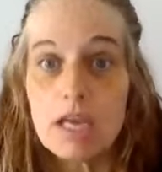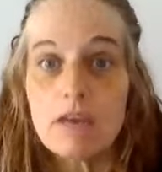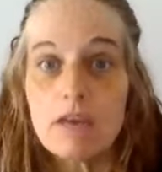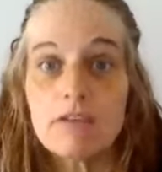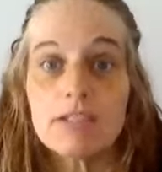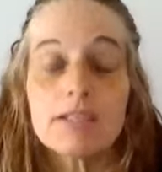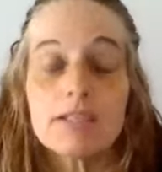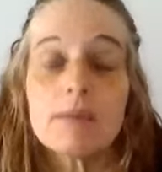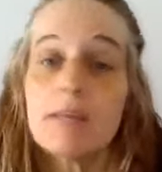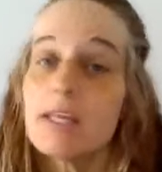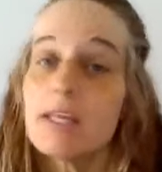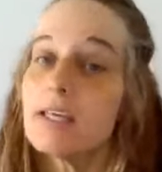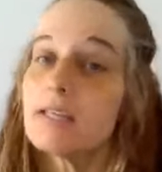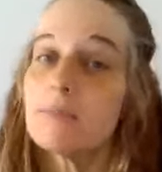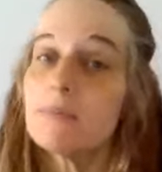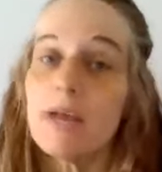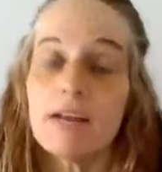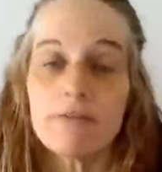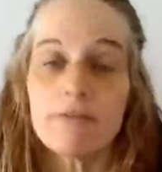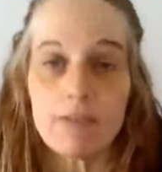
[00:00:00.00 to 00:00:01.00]
If it's something
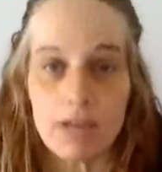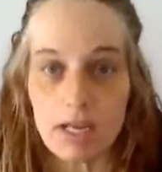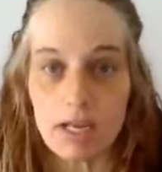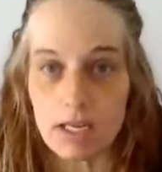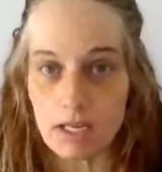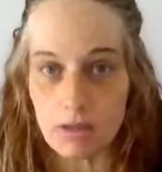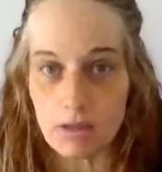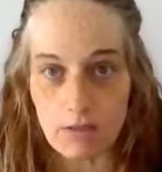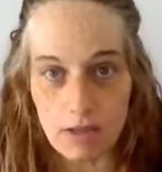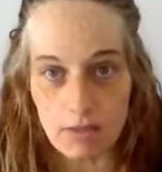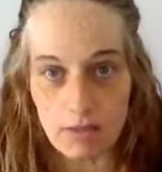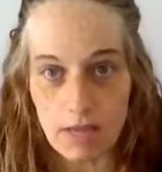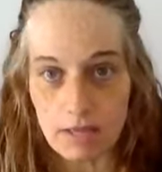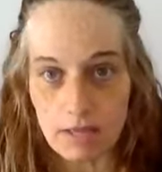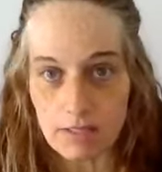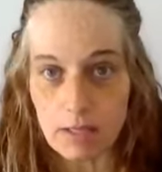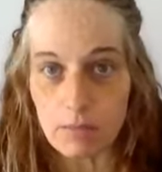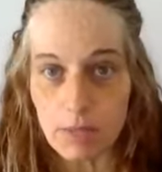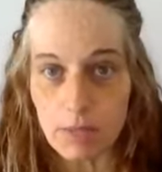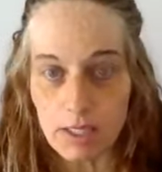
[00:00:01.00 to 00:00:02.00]
that's benefiting you, then
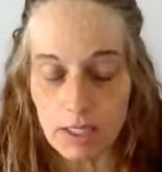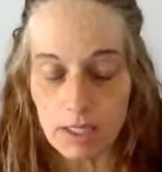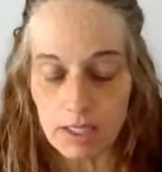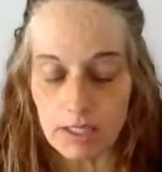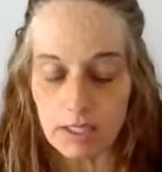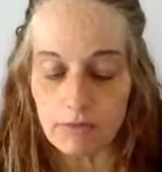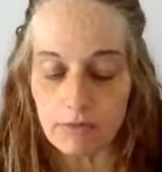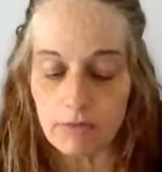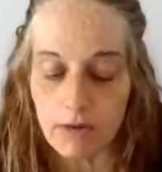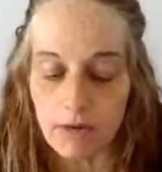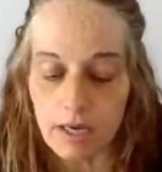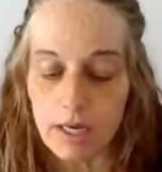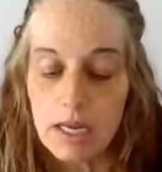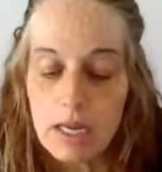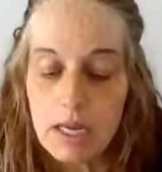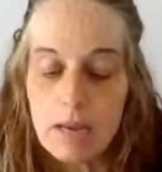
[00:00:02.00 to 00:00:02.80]
that's completely different.